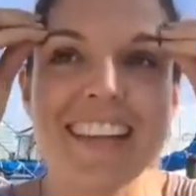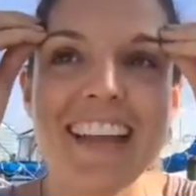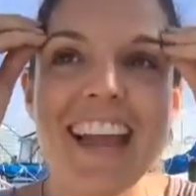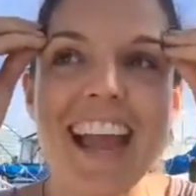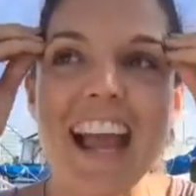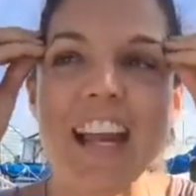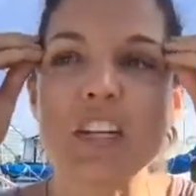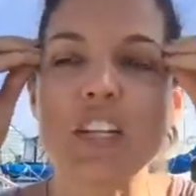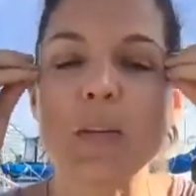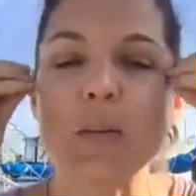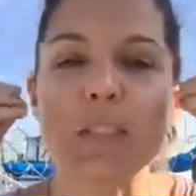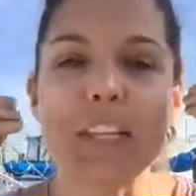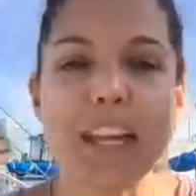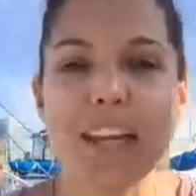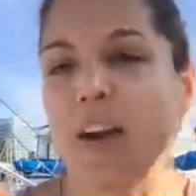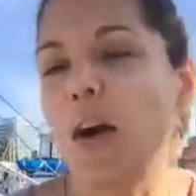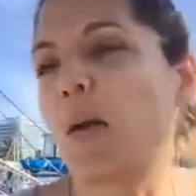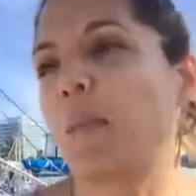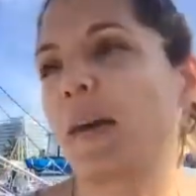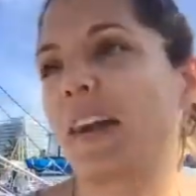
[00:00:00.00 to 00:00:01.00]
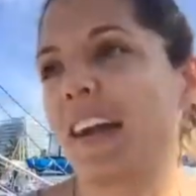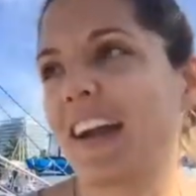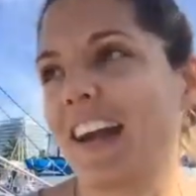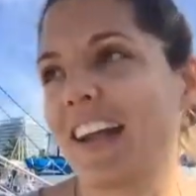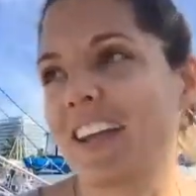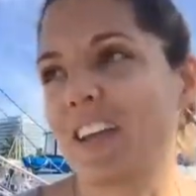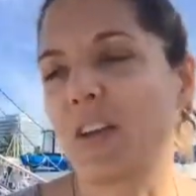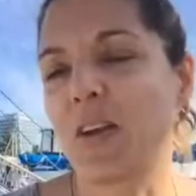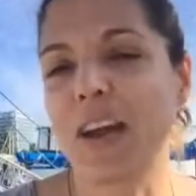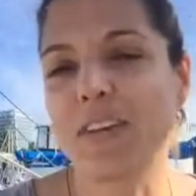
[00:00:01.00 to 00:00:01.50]
And she was like, oh my God,
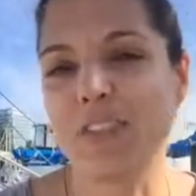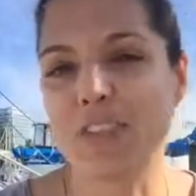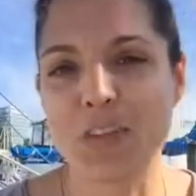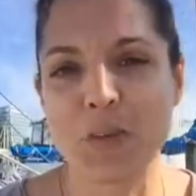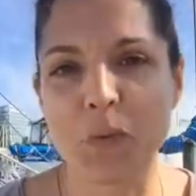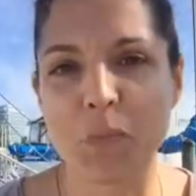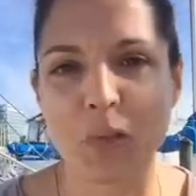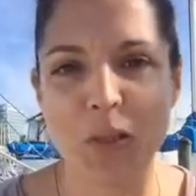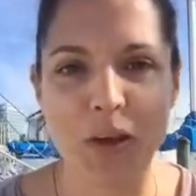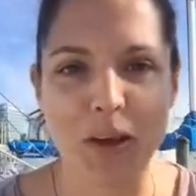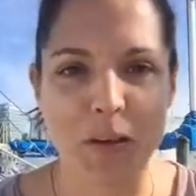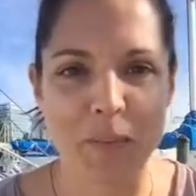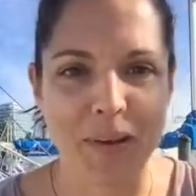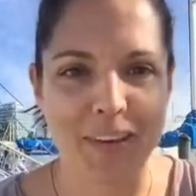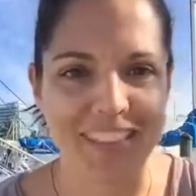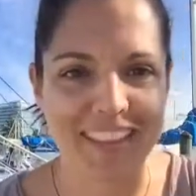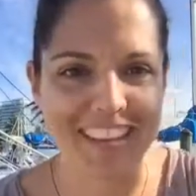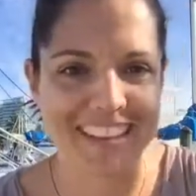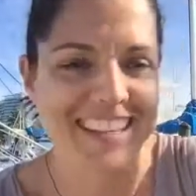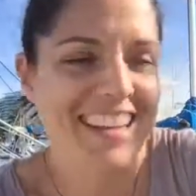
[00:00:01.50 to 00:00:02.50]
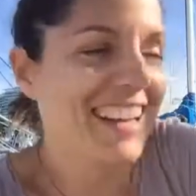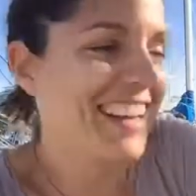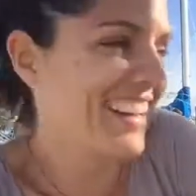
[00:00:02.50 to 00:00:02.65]
you have to do a blog about this.